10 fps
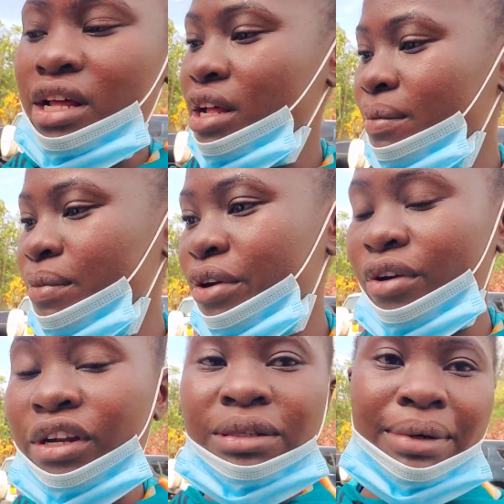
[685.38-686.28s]
they
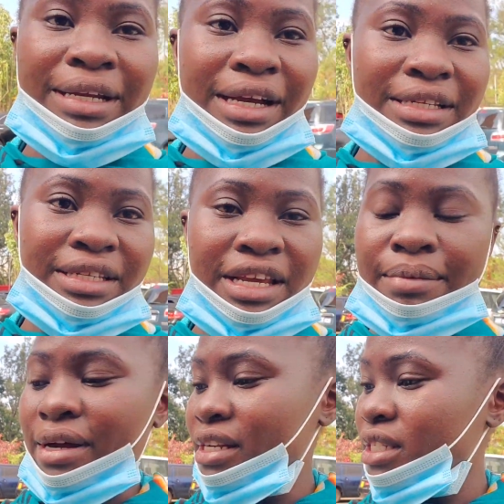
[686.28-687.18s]
wrote my dad's name
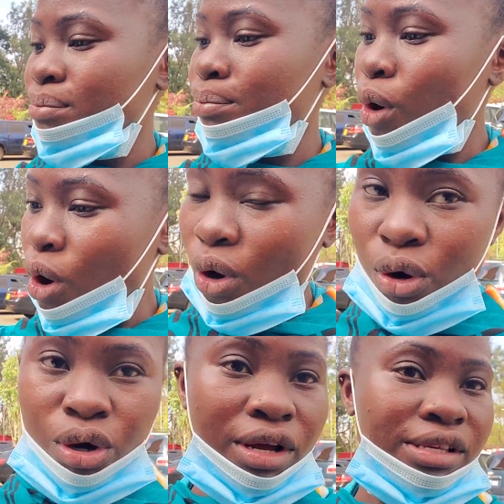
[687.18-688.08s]
as
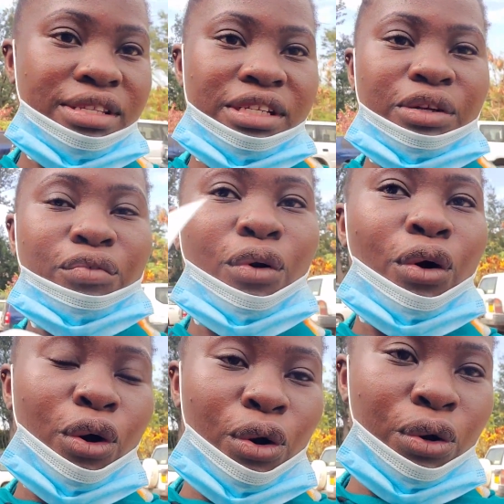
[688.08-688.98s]
Bongo instead of
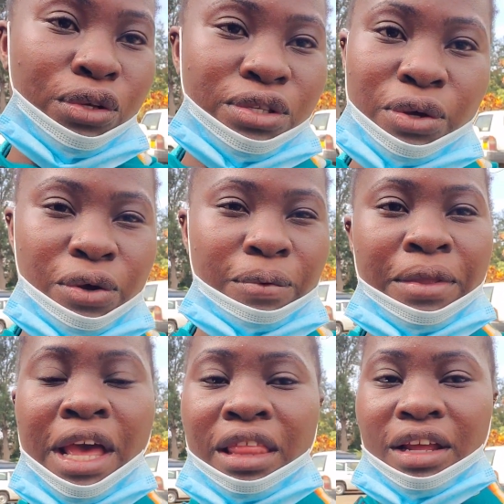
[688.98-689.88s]
Hongo, so
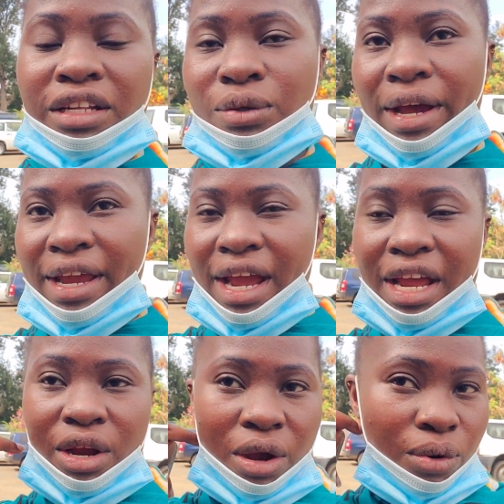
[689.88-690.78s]
that's why
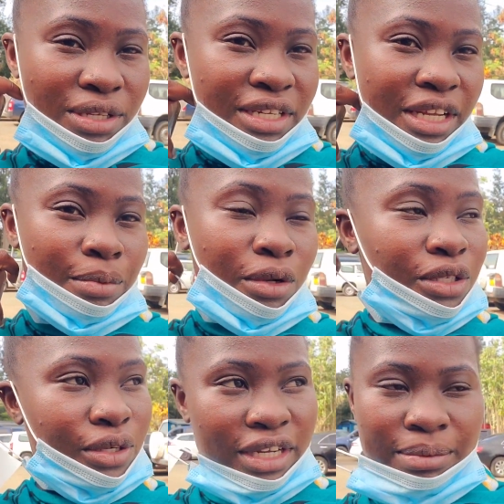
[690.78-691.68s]
I wasn't able to
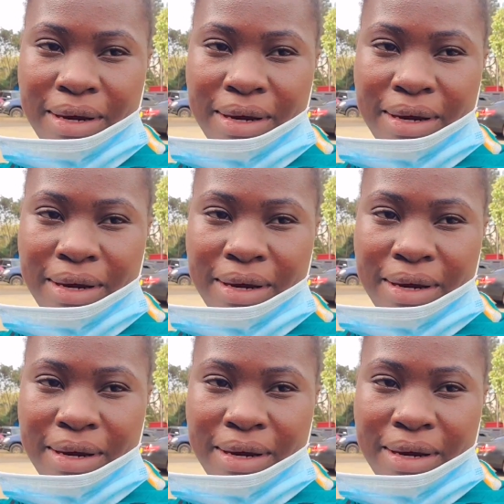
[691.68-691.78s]
get my